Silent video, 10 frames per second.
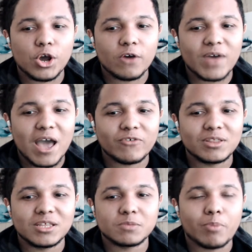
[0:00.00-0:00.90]
of having
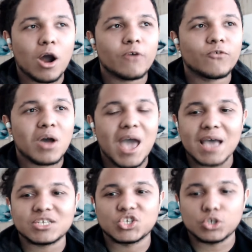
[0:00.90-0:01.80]
this powerful
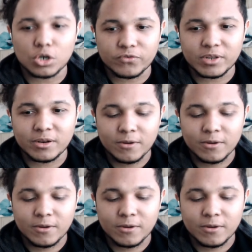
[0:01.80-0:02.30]
ass servant